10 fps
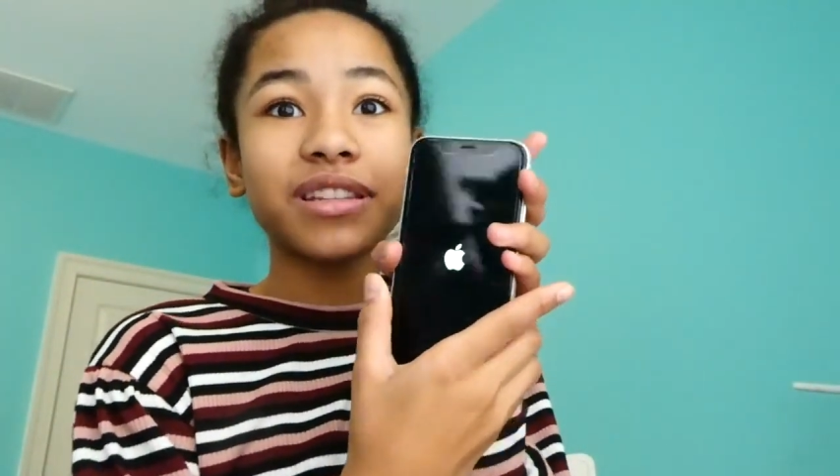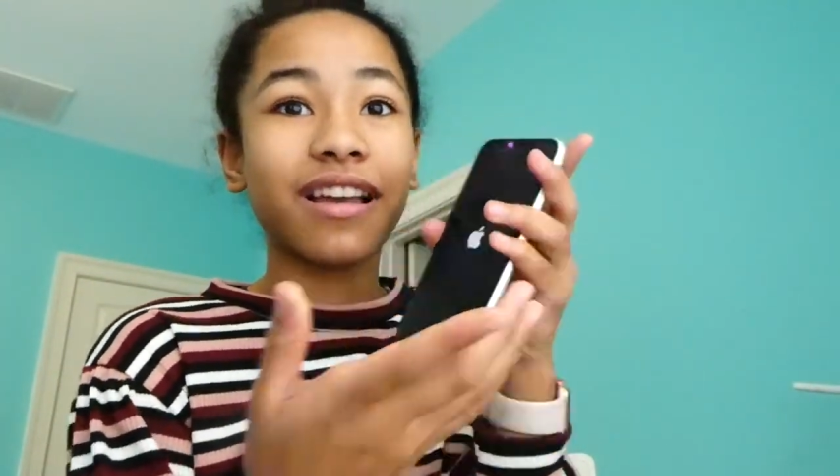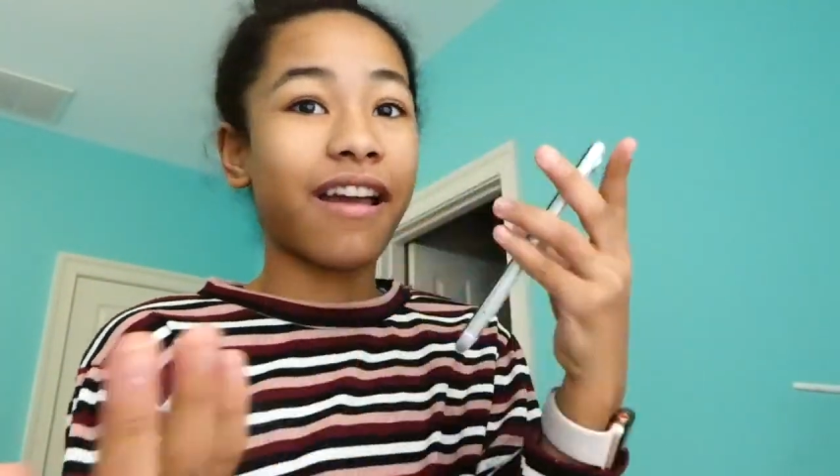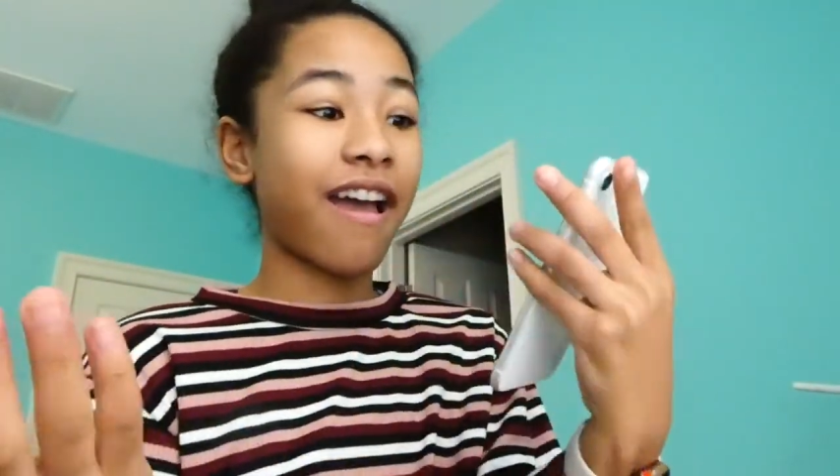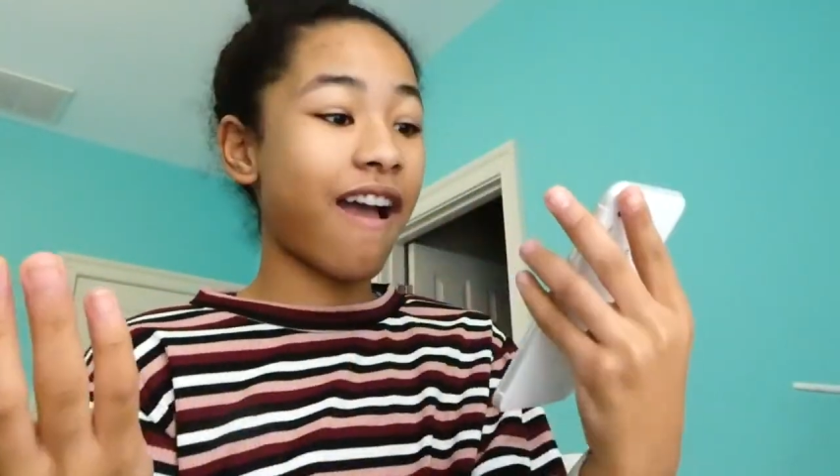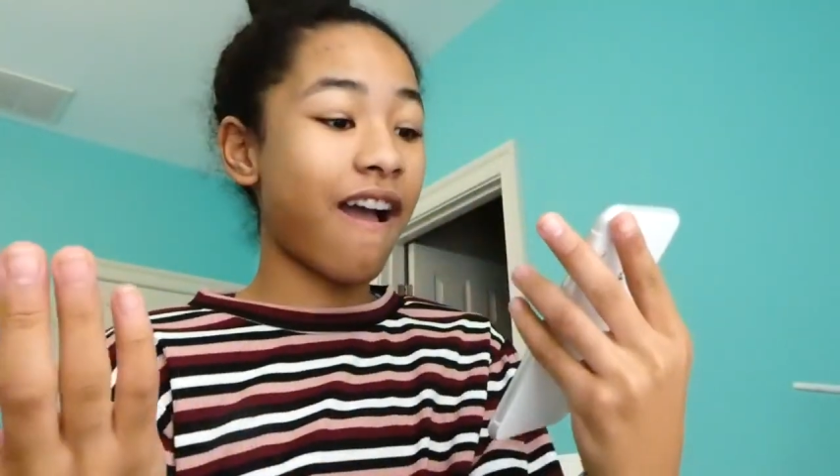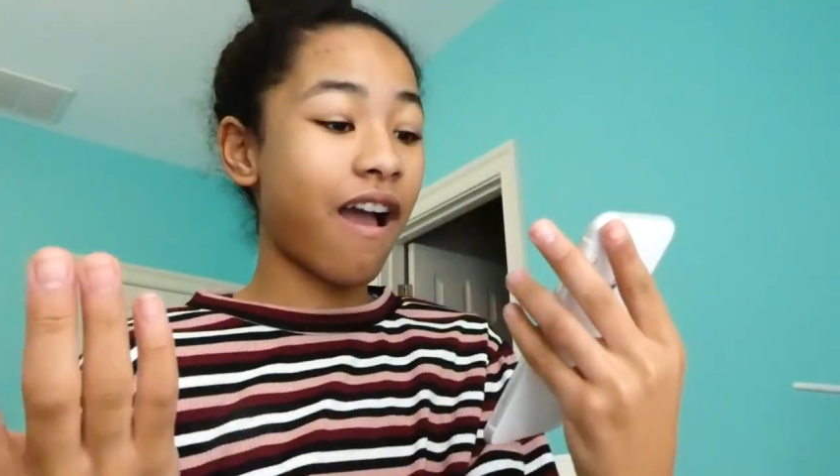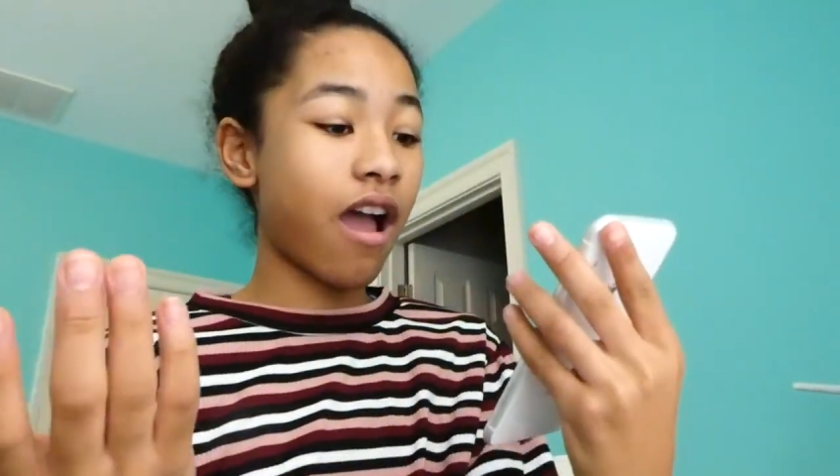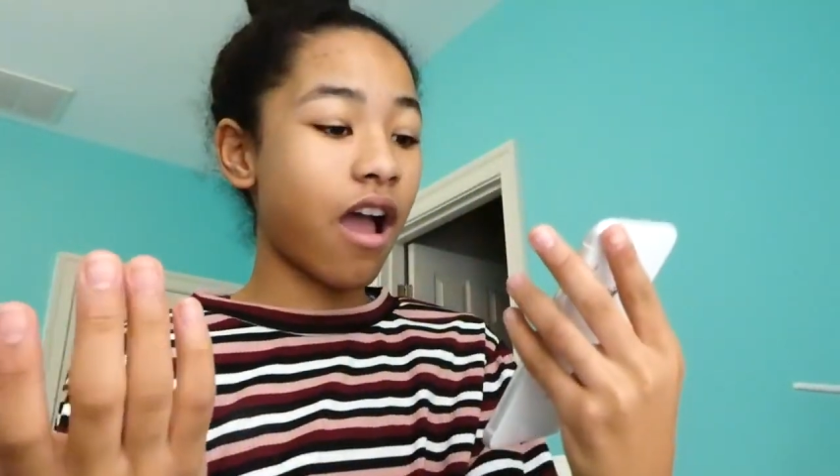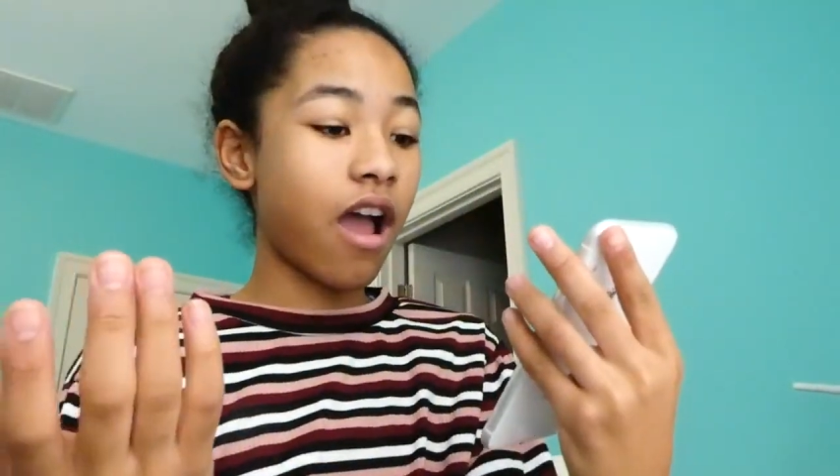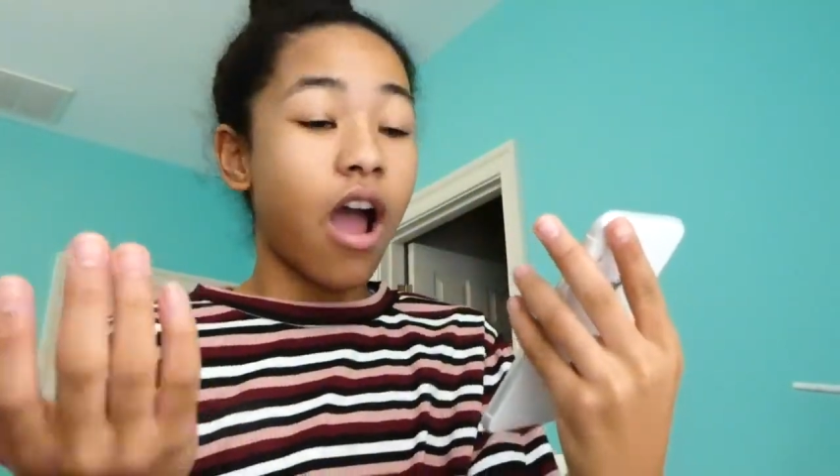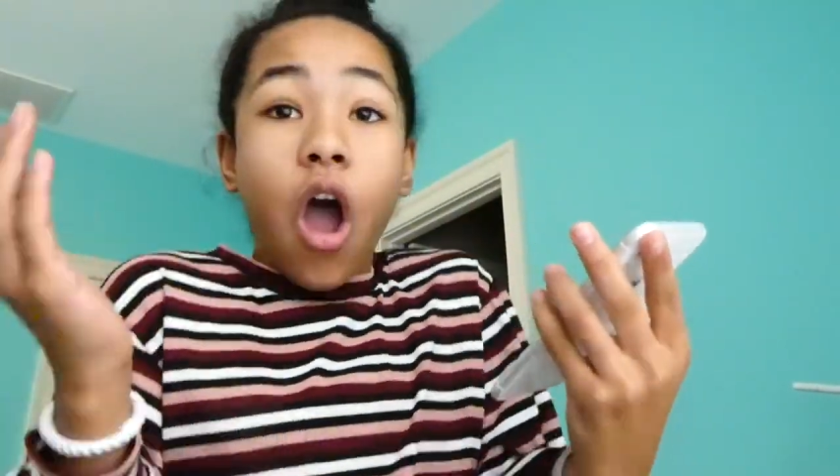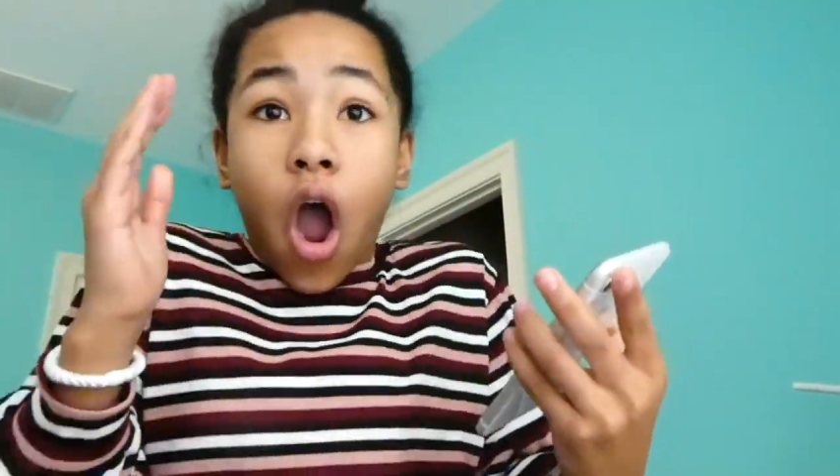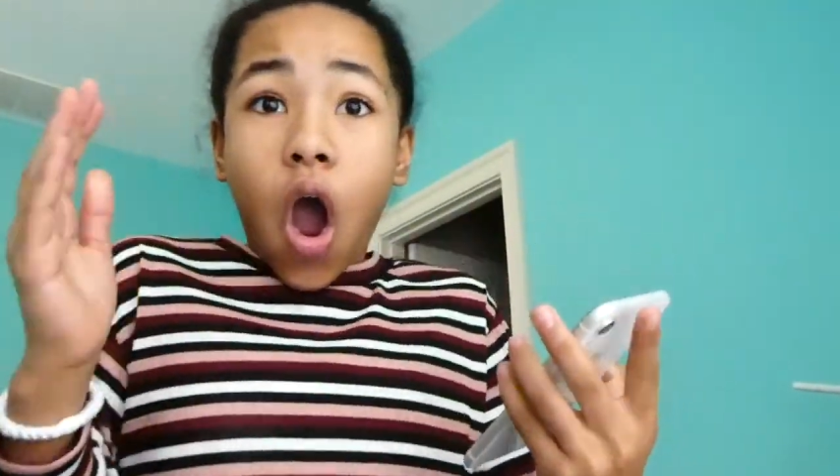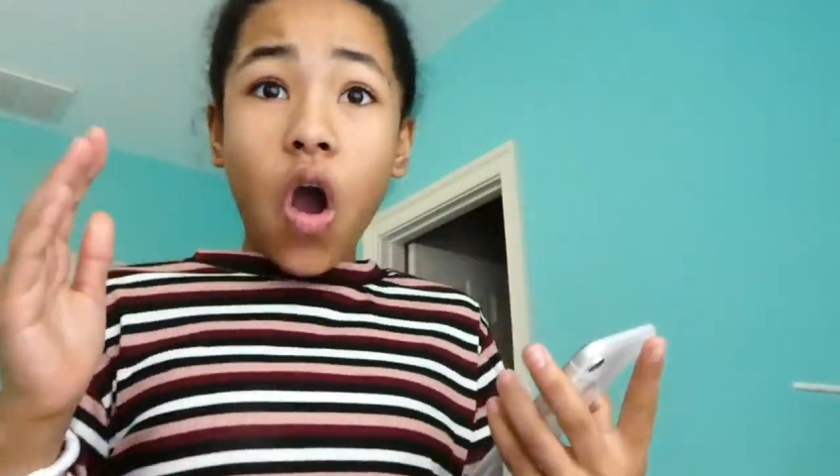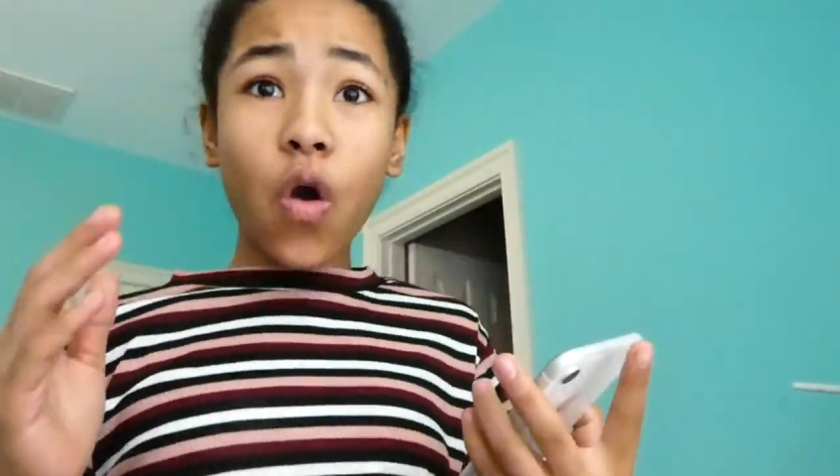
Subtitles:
Oh my